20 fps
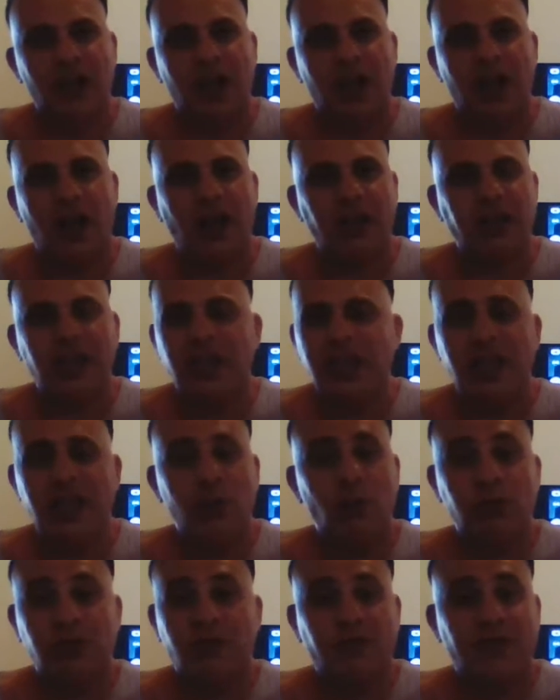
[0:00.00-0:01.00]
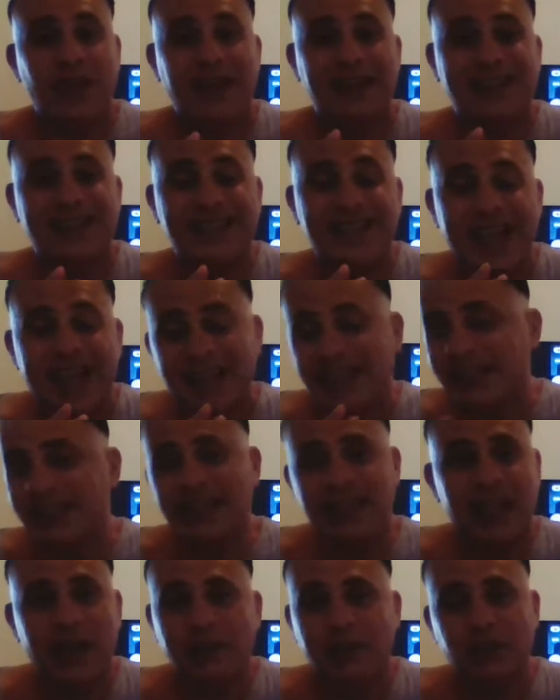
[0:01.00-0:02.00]
I think it was a
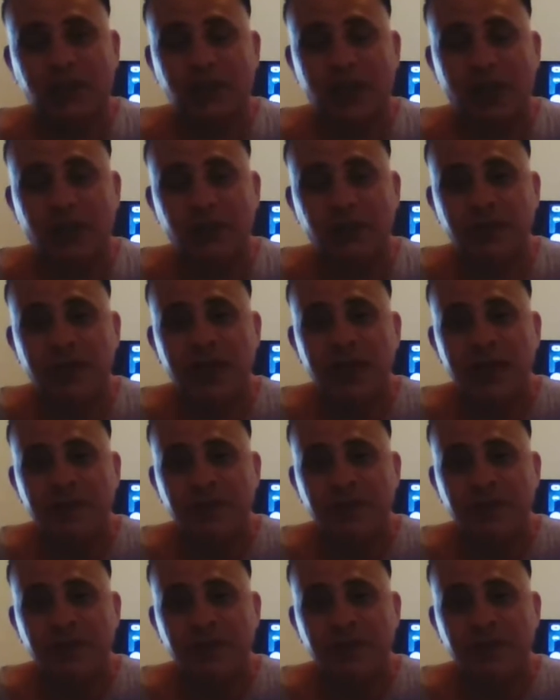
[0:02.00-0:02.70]
fantastic episode.